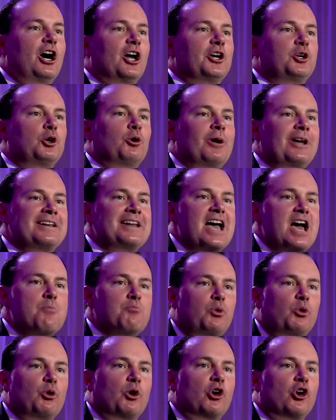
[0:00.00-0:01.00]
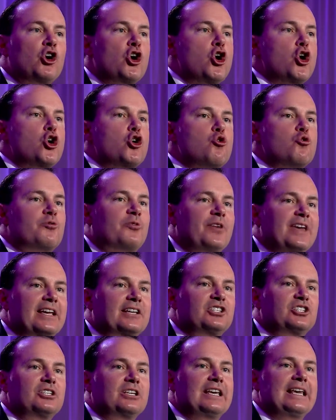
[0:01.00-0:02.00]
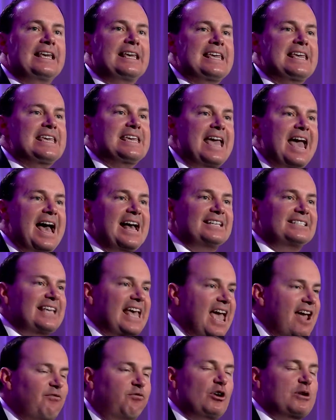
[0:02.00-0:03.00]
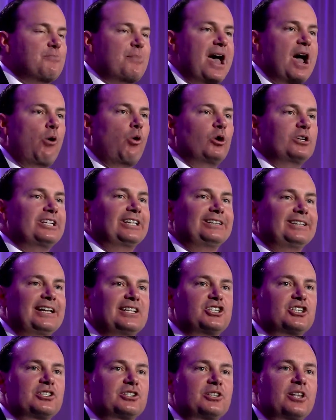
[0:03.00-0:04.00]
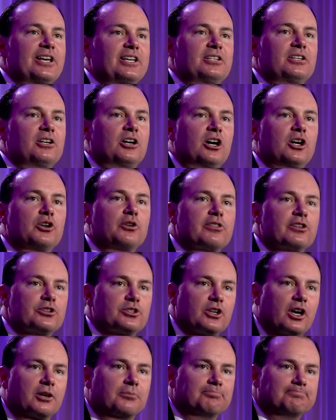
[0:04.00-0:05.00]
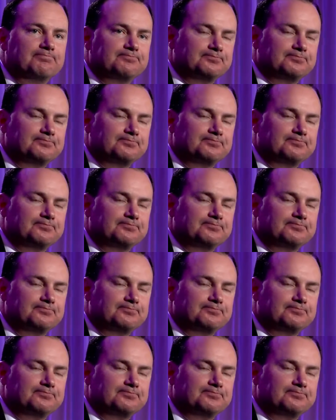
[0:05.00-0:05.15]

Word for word: under an emperor who thinks he has every power to legislate under the sun.